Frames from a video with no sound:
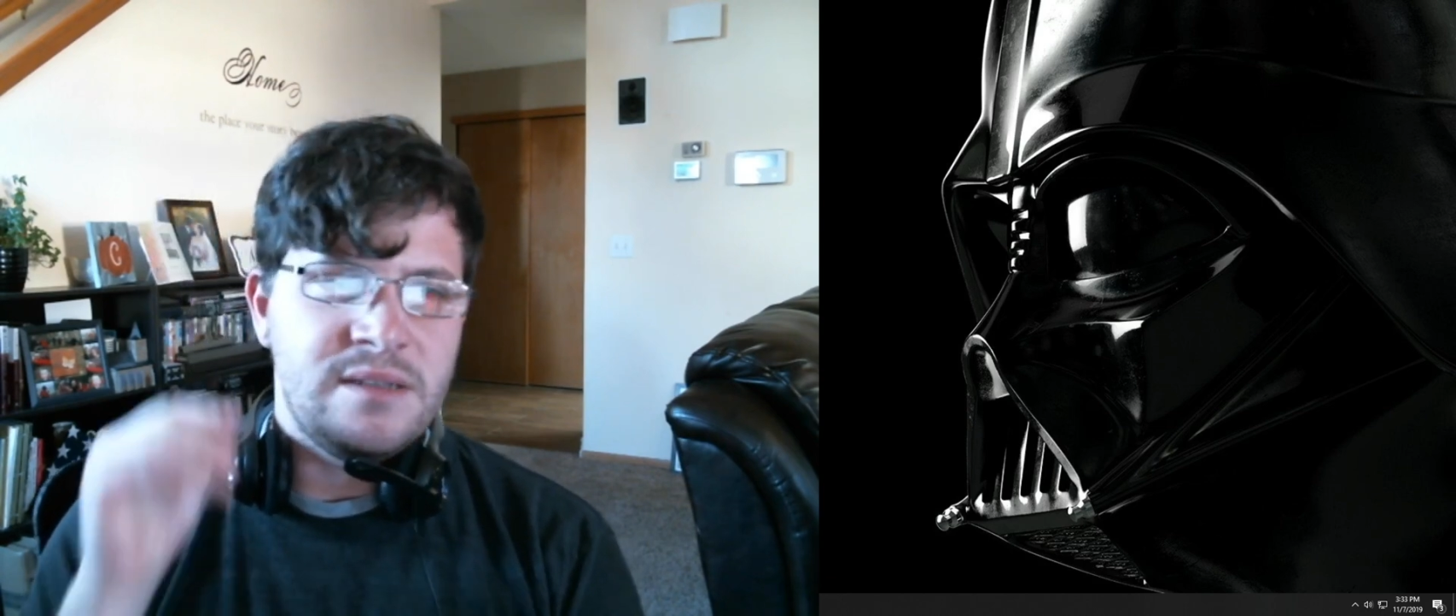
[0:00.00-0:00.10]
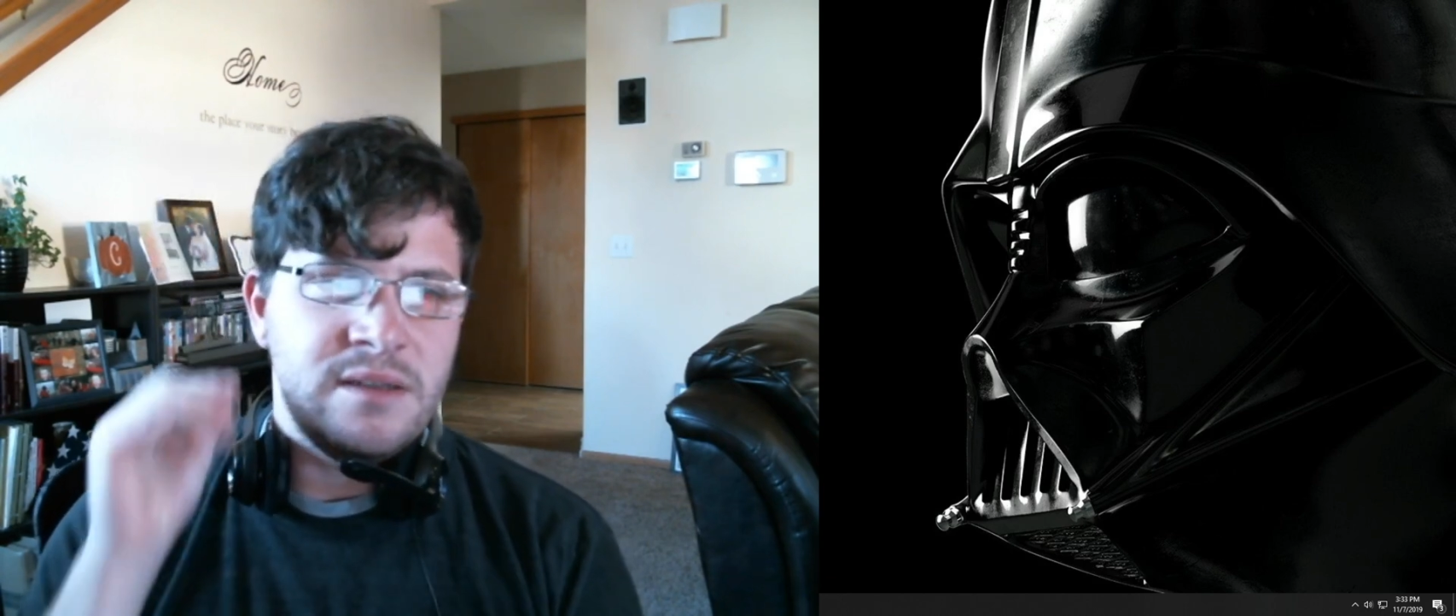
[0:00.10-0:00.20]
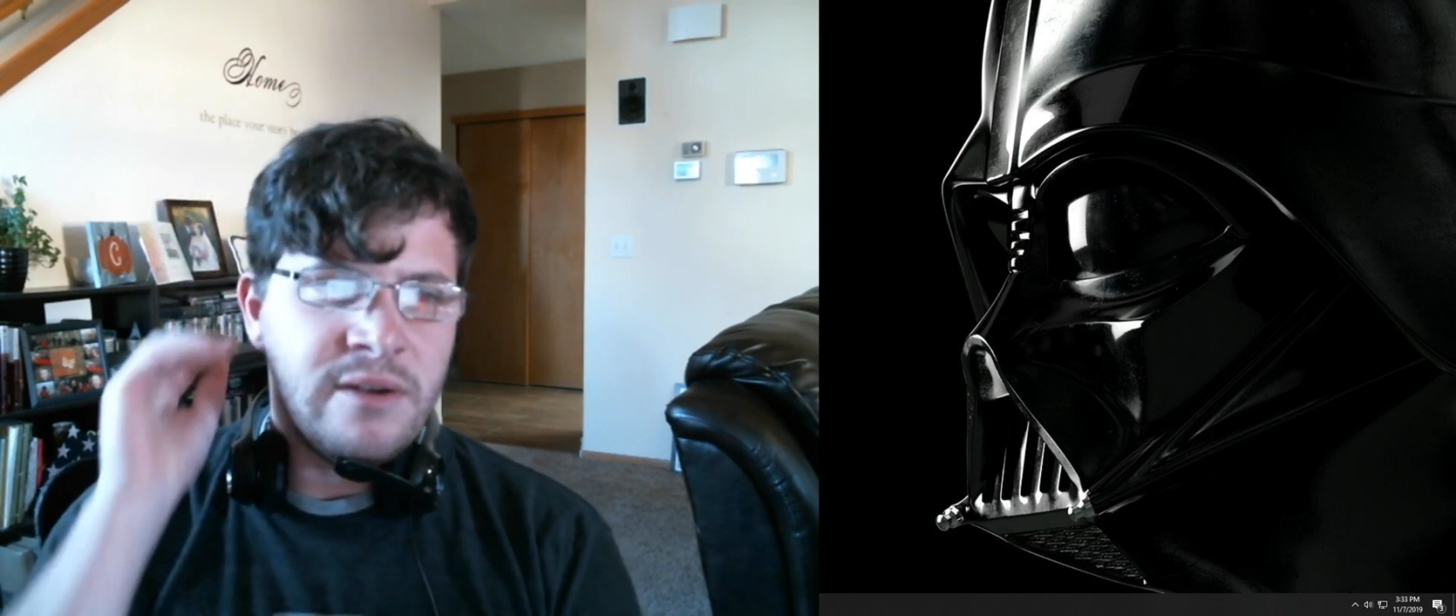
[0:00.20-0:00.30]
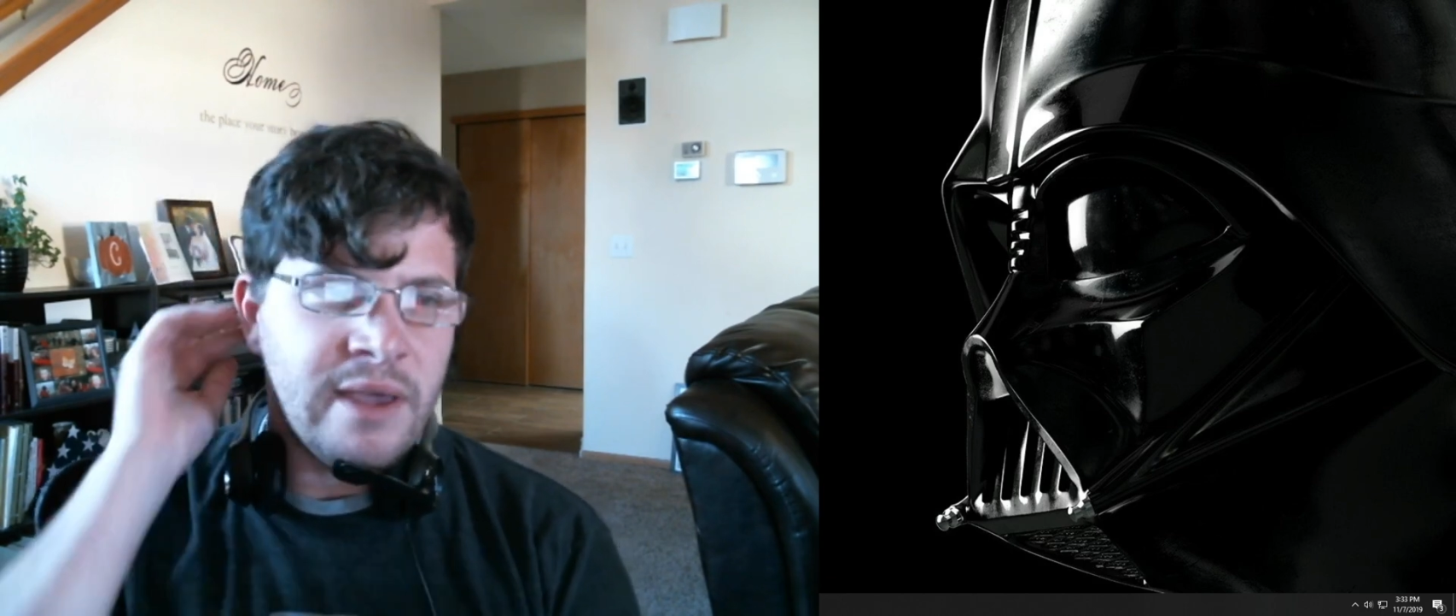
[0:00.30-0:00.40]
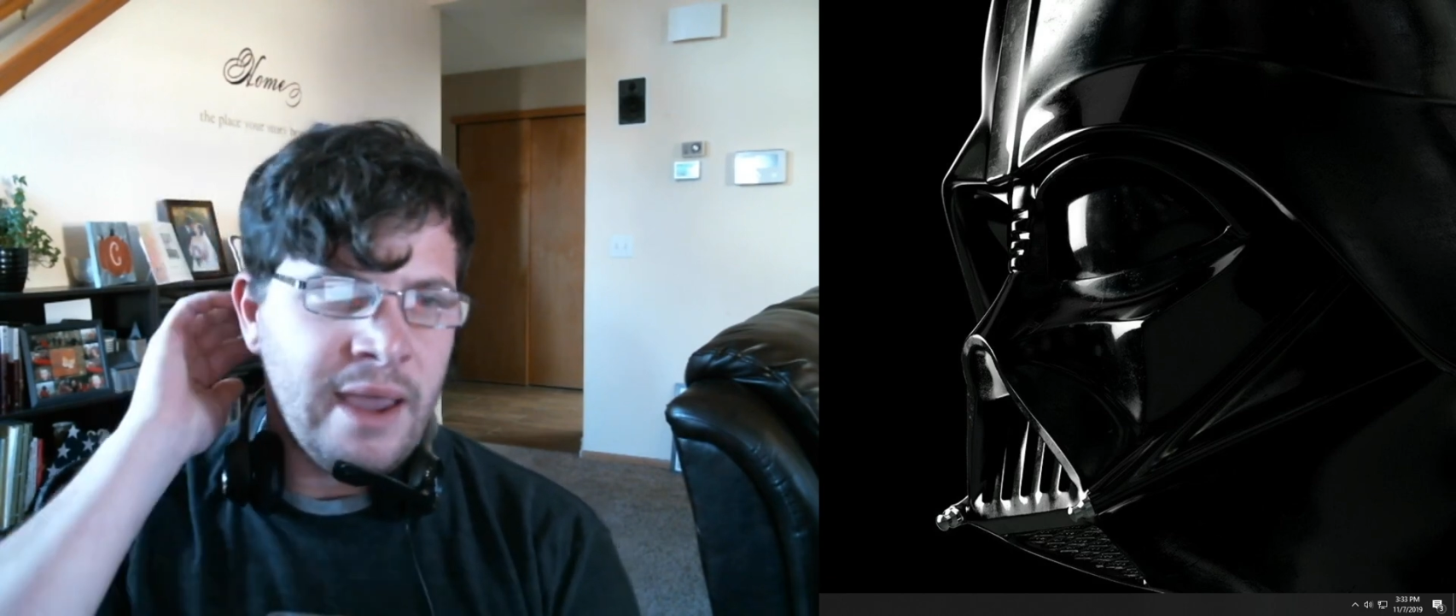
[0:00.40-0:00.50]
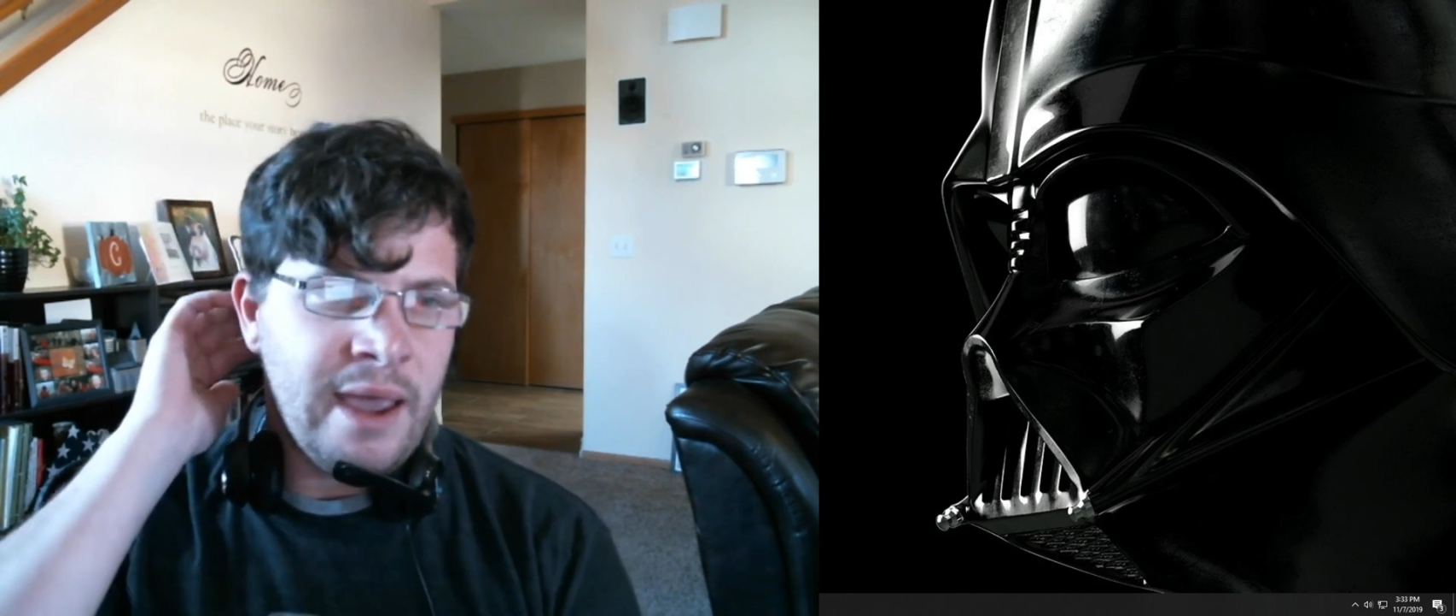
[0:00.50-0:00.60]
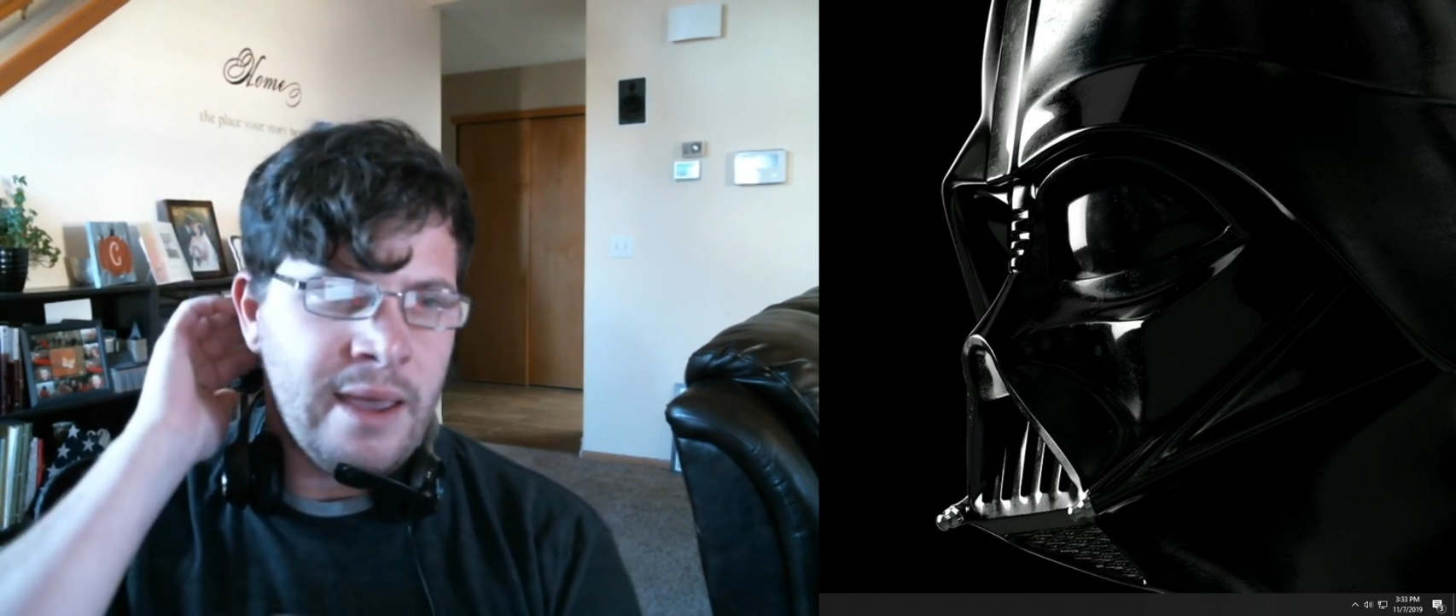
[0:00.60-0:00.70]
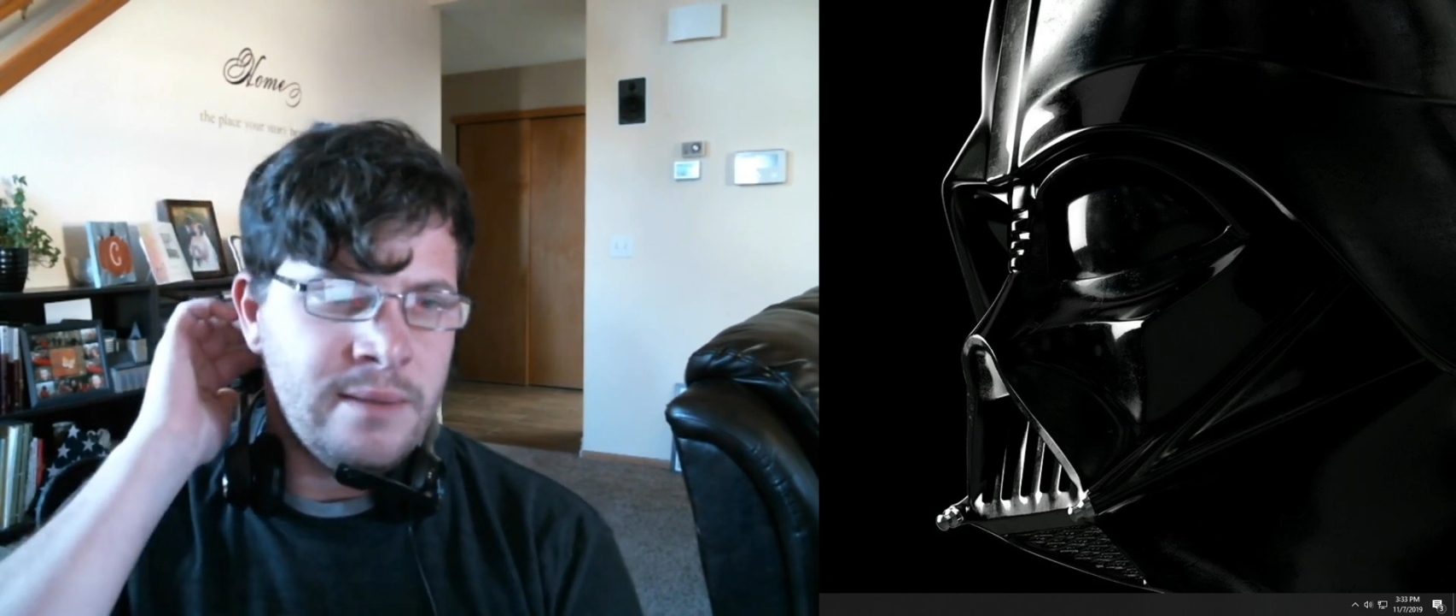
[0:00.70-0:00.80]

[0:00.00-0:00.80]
looking at,